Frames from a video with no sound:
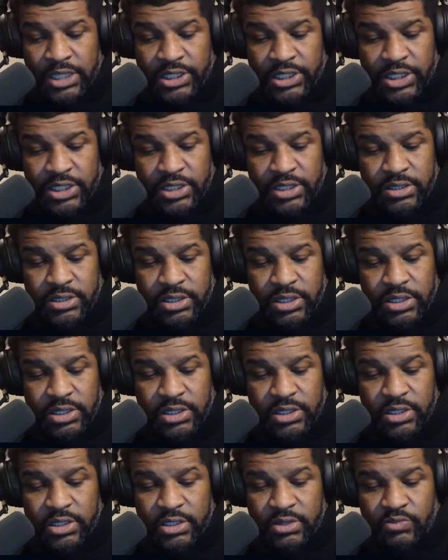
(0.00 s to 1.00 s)

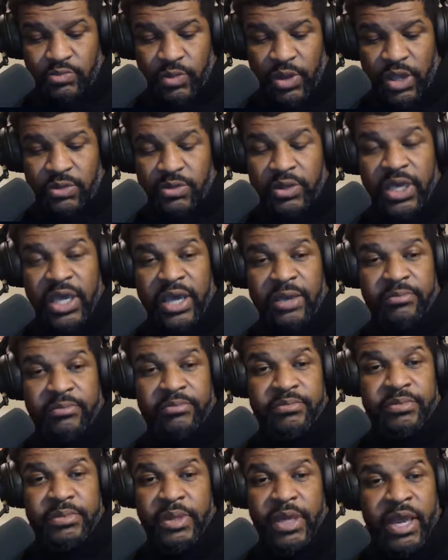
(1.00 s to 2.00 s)
just well kept,
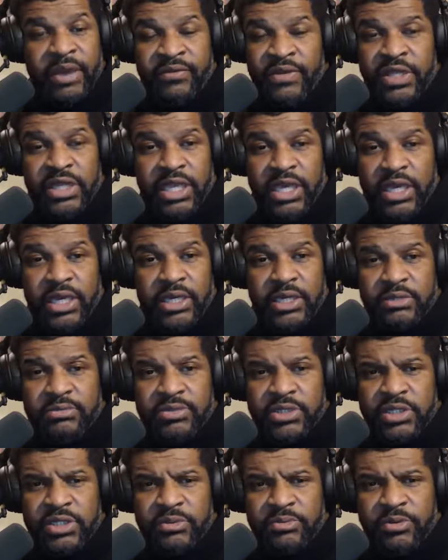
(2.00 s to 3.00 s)
everything.
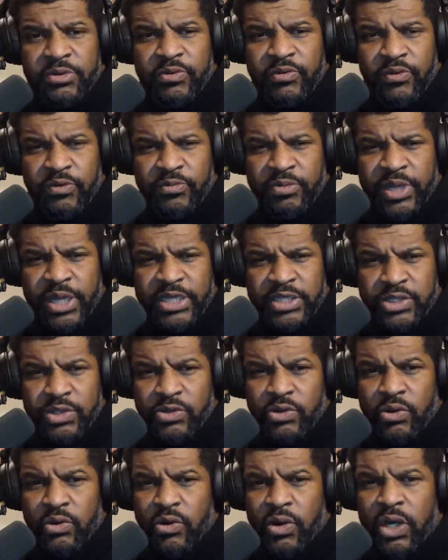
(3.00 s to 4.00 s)
Just a beautiful place to
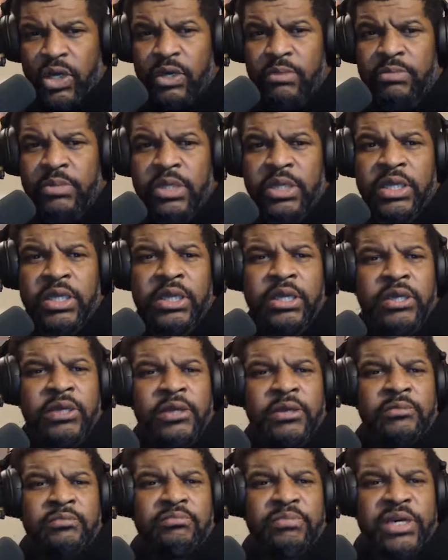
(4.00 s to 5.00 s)
grow up.
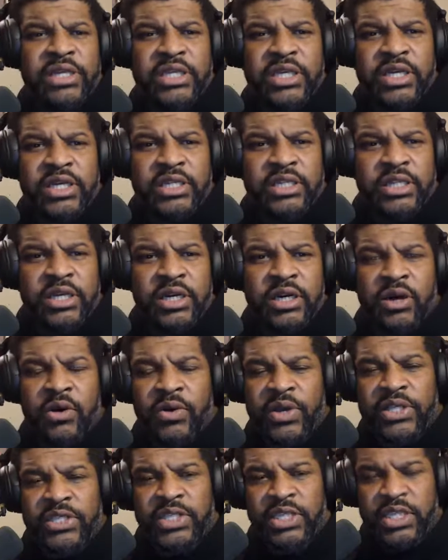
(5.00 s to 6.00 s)
But the
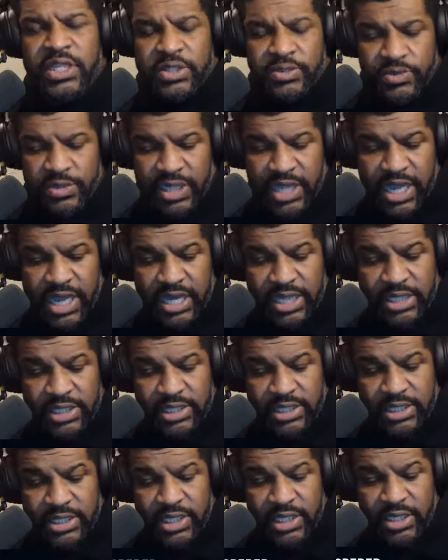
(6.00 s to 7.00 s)
coincidence with that is